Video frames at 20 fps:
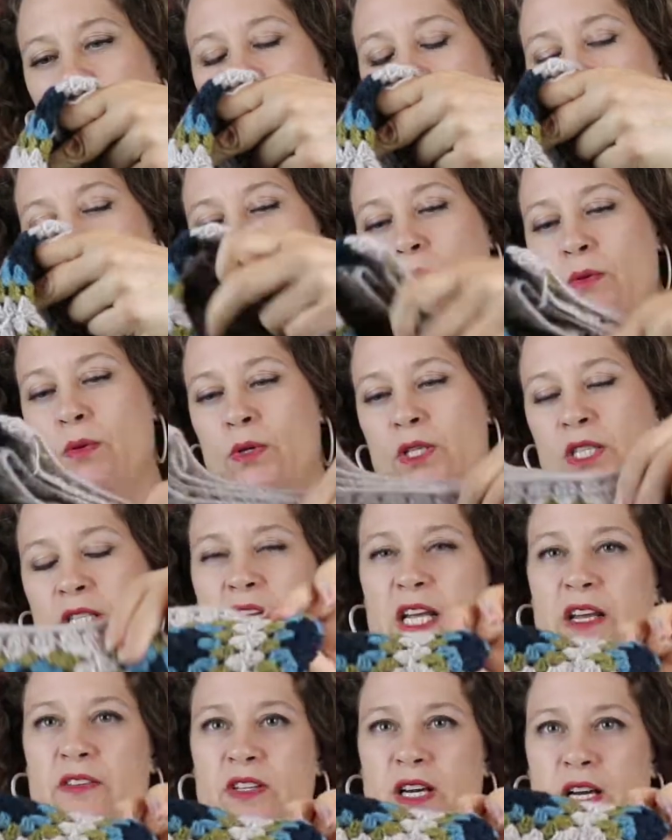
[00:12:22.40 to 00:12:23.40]
3/4
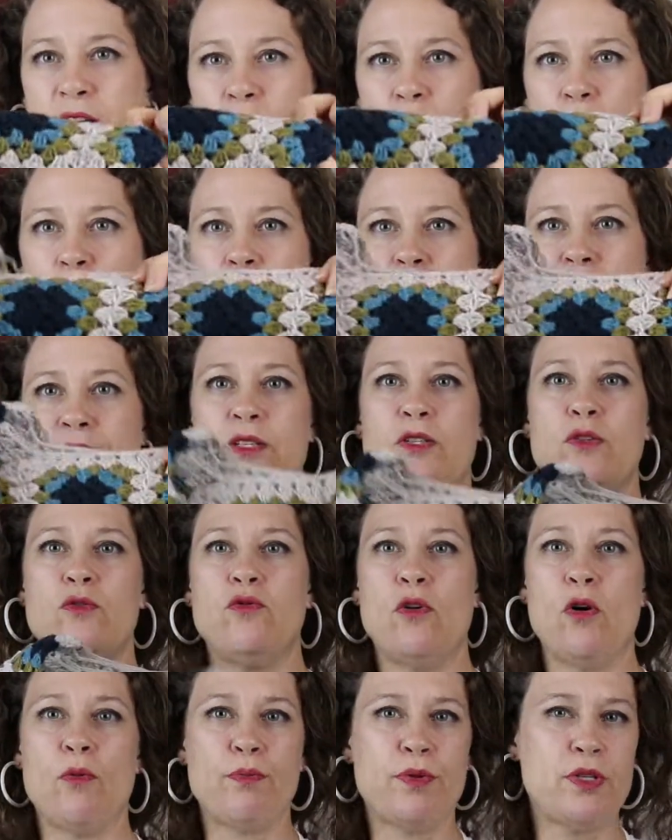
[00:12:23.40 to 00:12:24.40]
sleeved and quite
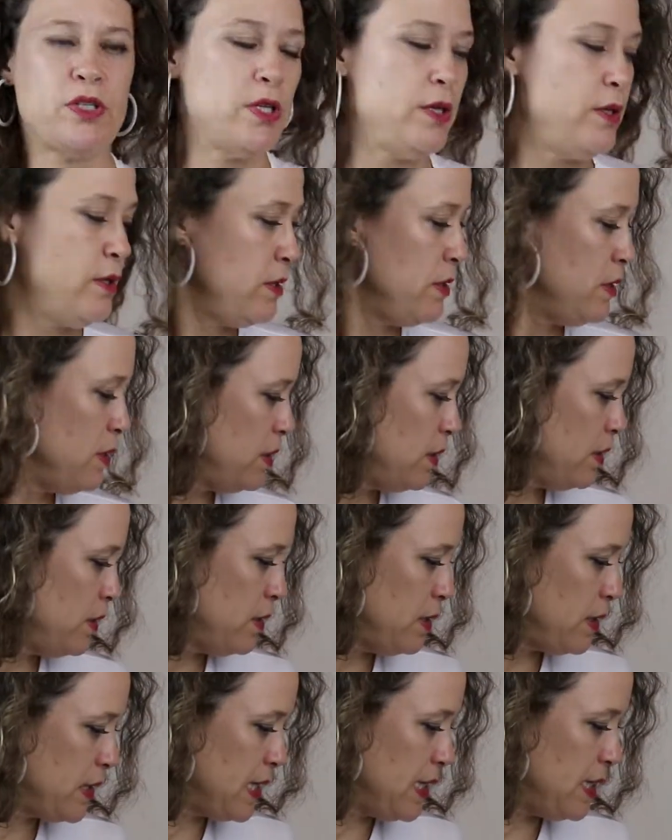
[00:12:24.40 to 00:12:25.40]
cropped.
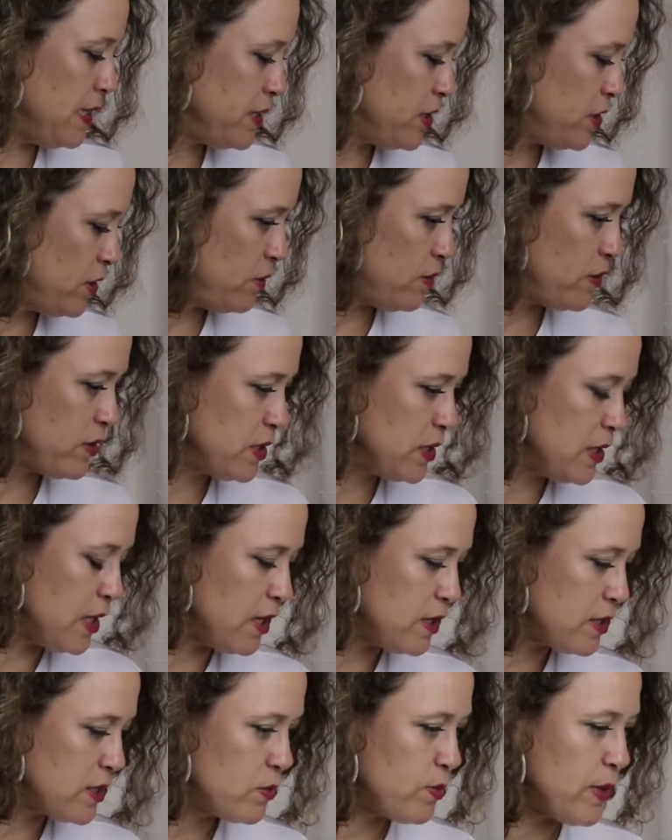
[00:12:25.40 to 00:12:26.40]
Okay, let's do
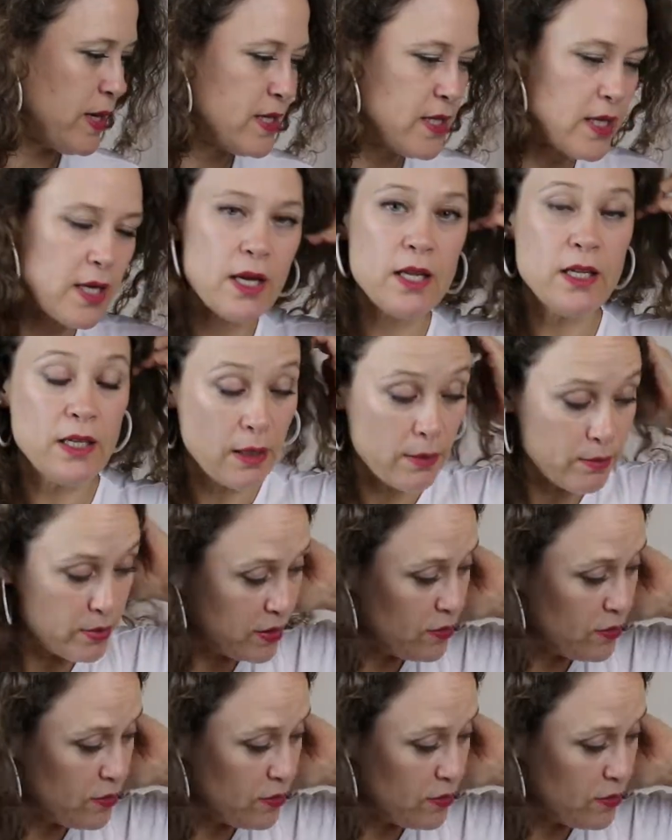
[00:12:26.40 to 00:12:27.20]
sweater number